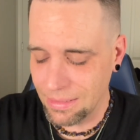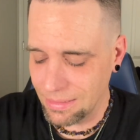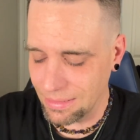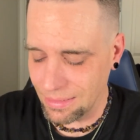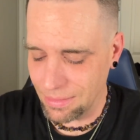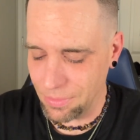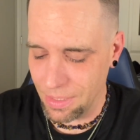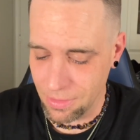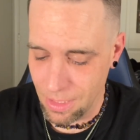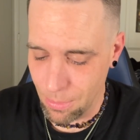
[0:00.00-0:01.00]
If you
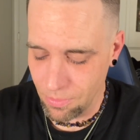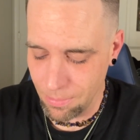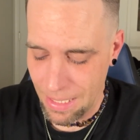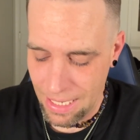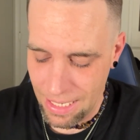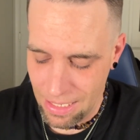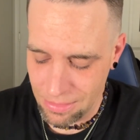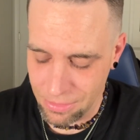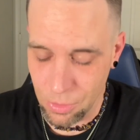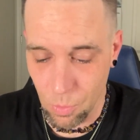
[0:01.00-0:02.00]
ever come over to my
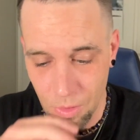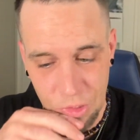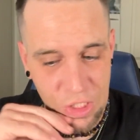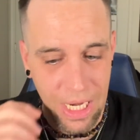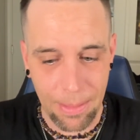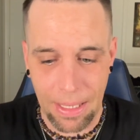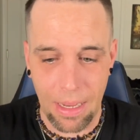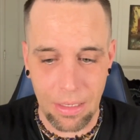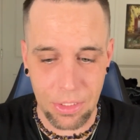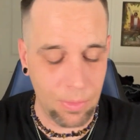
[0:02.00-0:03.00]
house and you want to jam
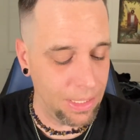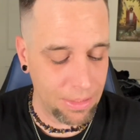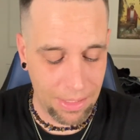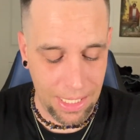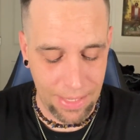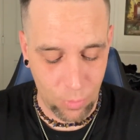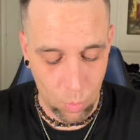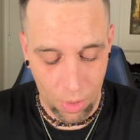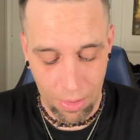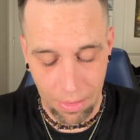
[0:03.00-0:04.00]
out, you ain't going to have to
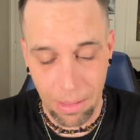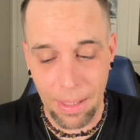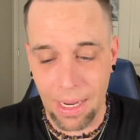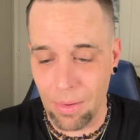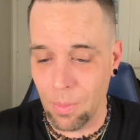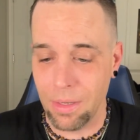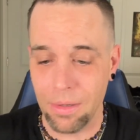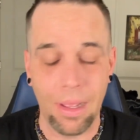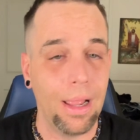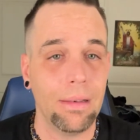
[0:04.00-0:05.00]
worry about whether or
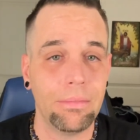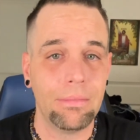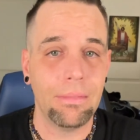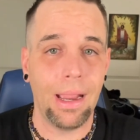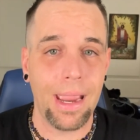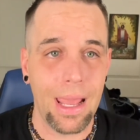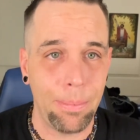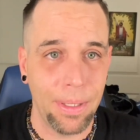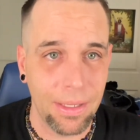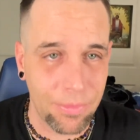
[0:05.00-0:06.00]
not I got
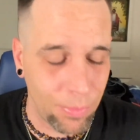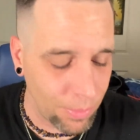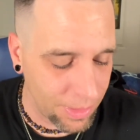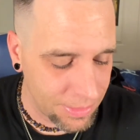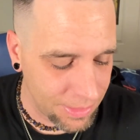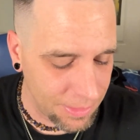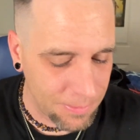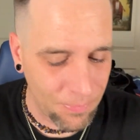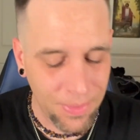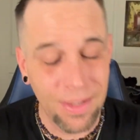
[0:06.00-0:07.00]
a pick for you.
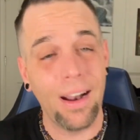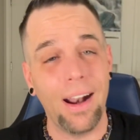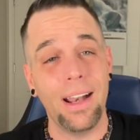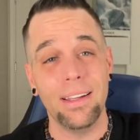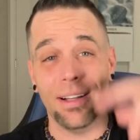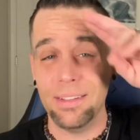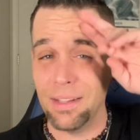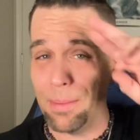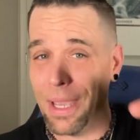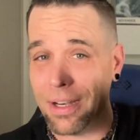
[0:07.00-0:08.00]
So, all right, y'all,
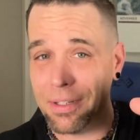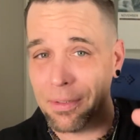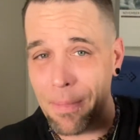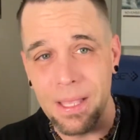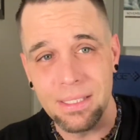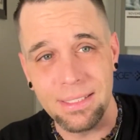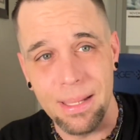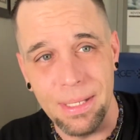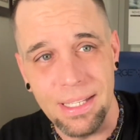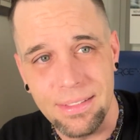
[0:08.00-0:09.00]
I'm out of here. Stay
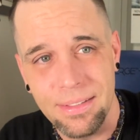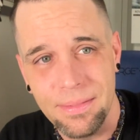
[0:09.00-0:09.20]
blessed.